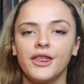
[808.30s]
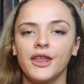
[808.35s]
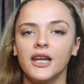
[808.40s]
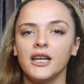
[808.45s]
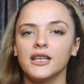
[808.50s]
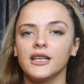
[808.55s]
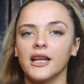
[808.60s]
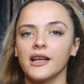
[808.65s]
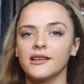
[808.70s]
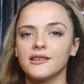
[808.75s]
think
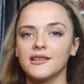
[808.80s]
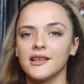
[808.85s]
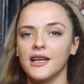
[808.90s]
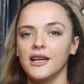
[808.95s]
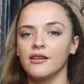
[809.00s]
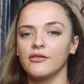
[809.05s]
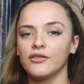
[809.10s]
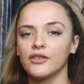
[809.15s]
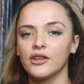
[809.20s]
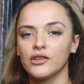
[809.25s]
that's
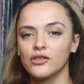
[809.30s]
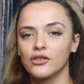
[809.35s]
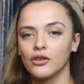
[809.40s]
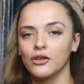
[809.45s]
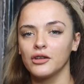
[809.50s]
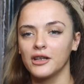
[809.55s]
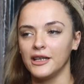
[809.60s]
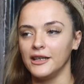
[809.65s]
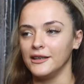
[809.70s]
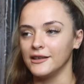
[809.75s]
it for the
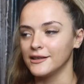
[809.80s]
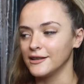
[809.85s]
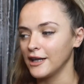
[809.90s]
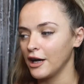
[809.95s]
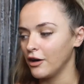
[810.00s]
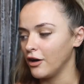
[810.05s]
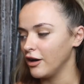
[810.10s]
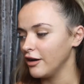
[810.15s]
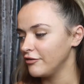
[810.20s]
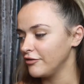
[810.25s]
stockings.
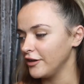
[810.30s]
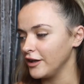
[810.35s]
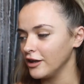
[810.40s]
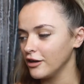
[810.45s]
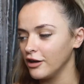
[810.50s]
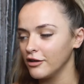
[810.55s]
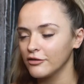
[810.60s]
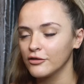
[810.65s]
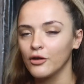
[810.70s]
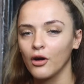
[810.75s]
Now I
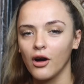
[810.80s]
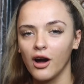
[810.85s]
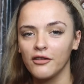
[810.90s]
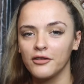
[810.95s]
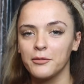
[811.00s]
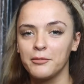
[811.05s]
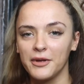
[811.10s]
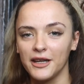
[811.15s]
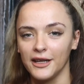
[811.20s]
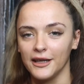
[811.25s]
think I've got
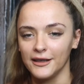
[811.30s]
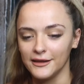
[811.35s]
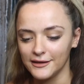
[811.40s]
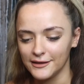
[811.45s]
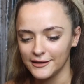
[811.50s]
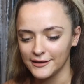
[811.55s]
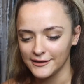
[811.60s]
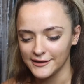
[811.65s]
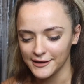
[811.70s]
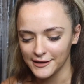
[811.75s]
other
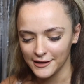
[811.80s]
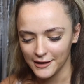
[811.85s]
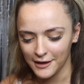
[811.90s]
bits